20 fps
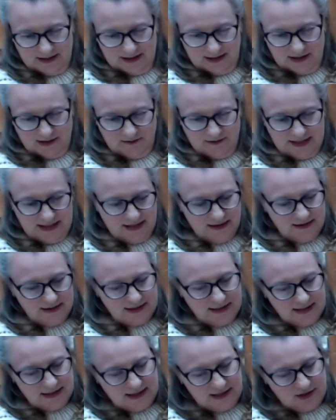around
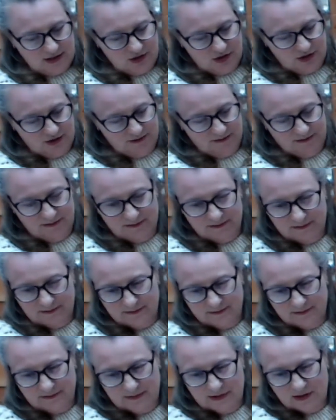each
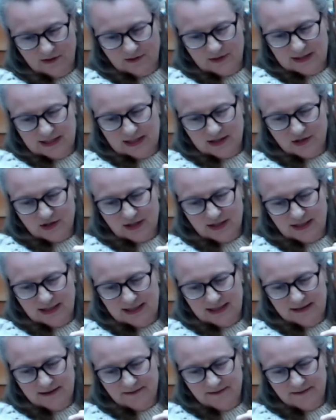little section here,